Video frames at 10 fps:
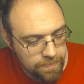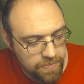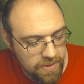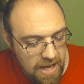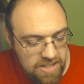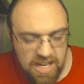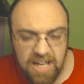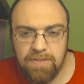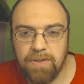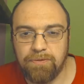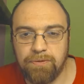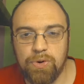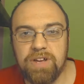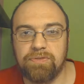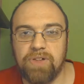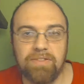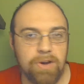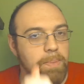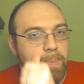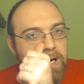It's kind of a fruity flavor,
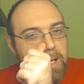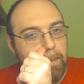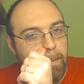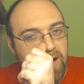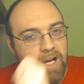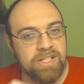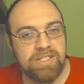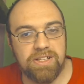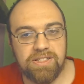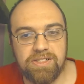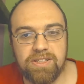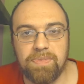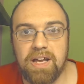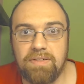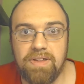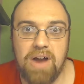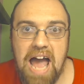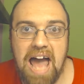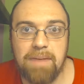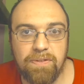but because it's something I've never
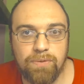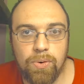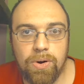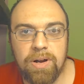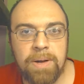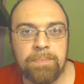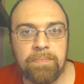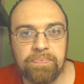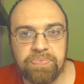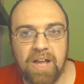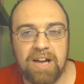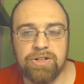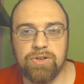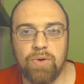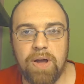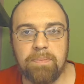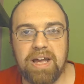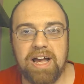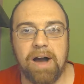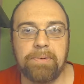had before, I couldn't quite make
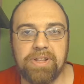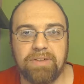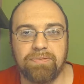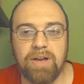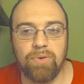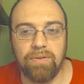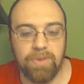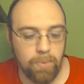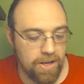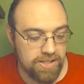out what the flavor of it was.